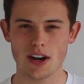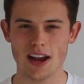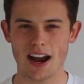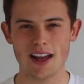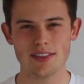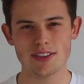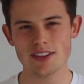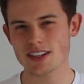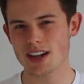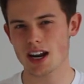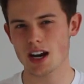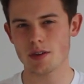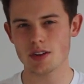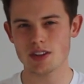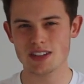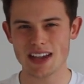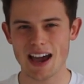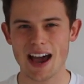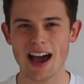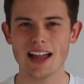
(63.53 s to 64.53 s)
It had this kind of
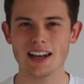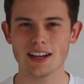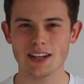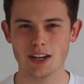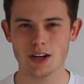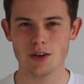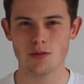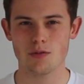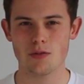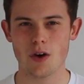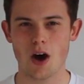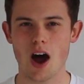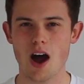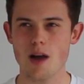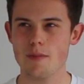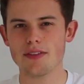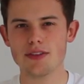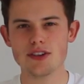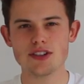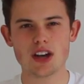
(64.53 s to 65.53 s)
Italian vibe,
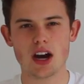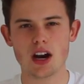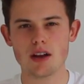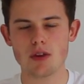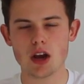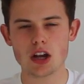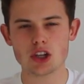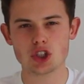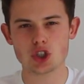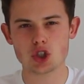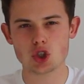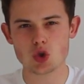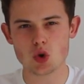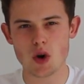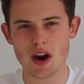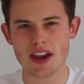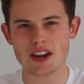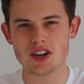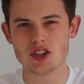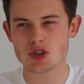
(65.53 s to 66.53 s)
it had these kind of like
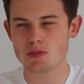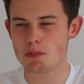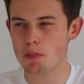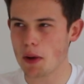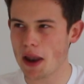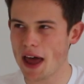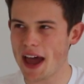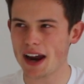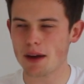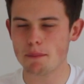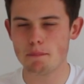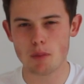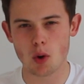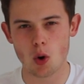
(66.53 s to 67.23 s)
strange black